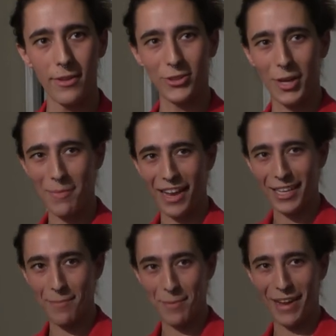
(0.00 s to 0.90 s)
Should I
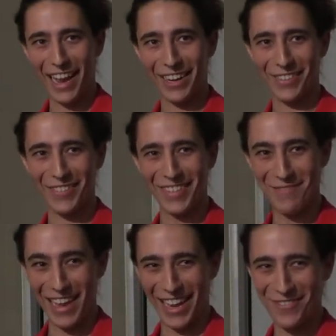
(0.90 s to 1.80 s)
back up? Am I out of,
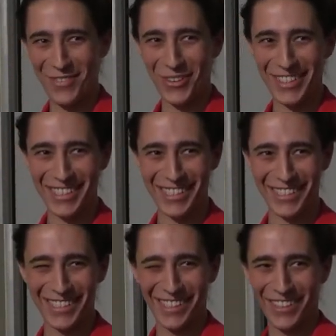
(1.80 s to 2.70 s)
am I out of
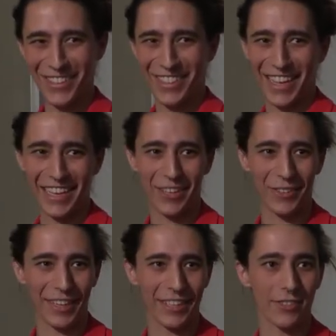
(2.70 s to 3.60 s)
focus? Thank
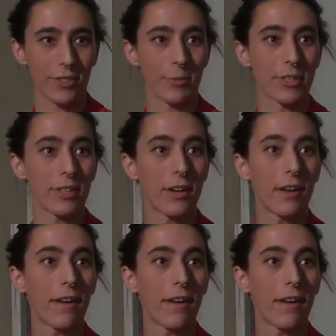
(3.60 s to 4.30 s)
you. Thank you so much.